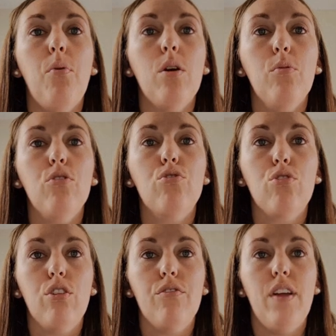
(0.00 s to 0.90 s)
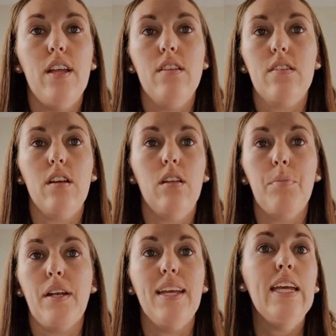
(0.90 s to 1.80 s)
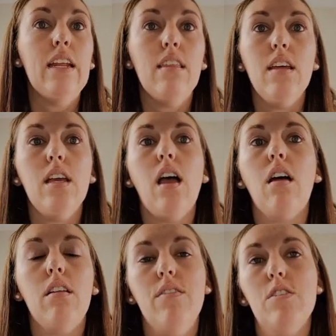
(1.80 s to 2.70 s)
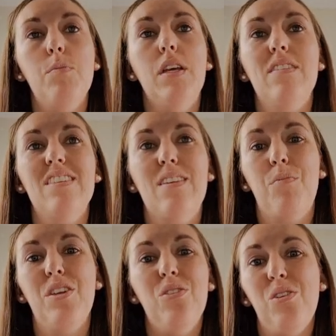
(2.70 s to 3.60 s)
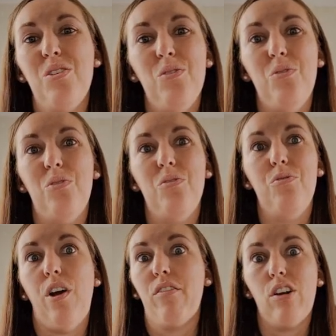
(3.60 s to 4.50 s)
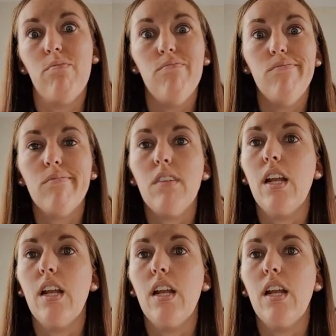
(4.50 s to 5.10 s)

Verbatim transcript: got a portable stroller fan. This can clip onto anything. I love this because it's something you can use forever.